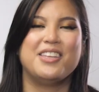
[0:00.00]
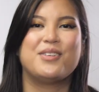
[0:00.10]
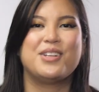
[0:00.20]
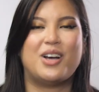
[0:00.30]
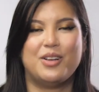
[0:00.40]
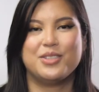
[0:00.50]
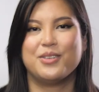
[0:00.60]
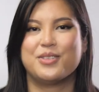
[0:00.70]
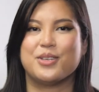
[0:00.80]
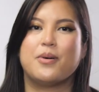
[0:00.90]
You can
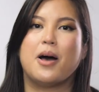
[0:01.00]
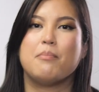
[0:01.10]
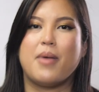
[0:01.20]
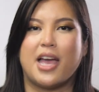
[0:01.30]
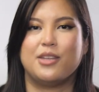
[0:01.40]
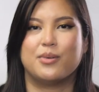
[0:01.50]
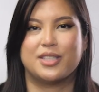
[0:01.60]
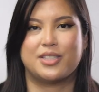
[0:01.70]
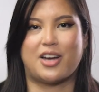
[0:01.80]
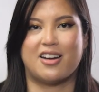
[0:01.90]
also do a
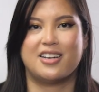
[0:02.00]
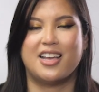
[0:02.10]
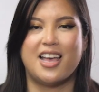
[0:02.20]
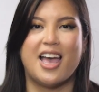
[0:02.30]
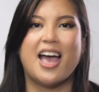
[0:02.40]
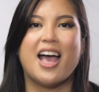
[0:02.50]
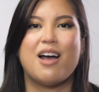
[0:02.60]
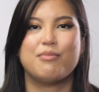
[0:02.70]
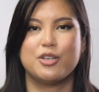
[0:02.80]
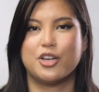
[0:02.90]
manual start.
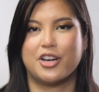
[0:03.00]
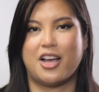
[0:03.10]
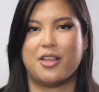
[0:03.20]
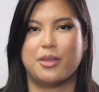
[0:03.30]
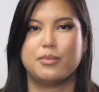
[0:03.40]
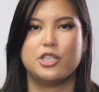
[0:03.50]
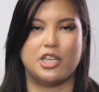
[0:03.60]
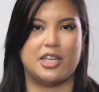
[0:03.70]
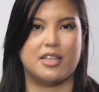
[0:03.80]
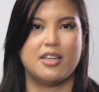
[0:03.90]
After turning on the
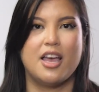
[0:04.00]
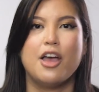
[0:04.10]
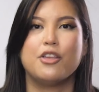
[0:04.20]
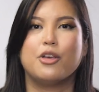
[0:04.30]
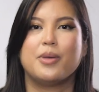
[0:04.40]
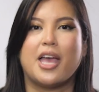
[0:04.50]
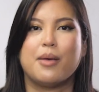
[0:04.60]
machine, you'll be